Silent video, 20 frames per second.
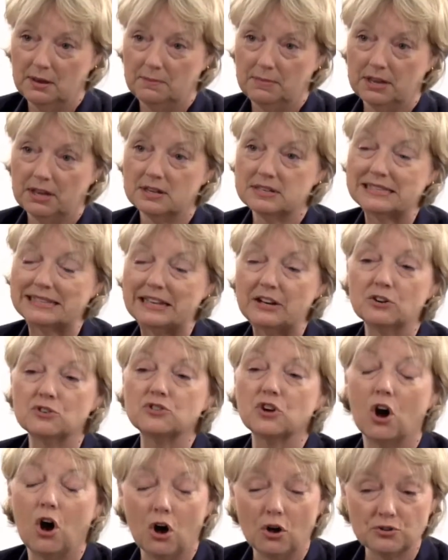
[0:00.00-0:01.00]
Because
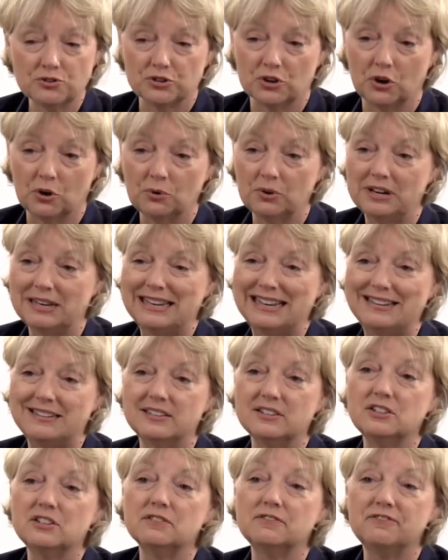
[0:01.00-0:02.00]
leaders also need
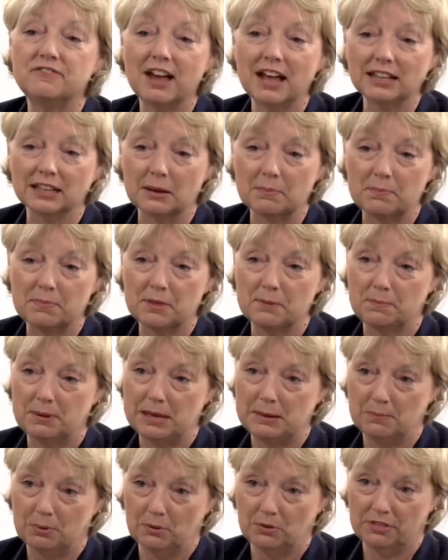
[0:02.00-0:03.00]
to develop the
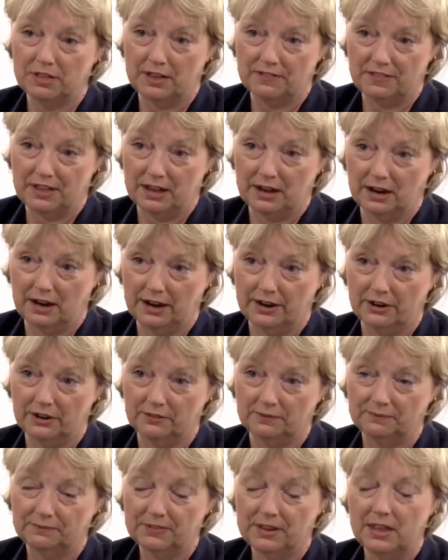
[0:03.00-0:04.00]
people that they hire.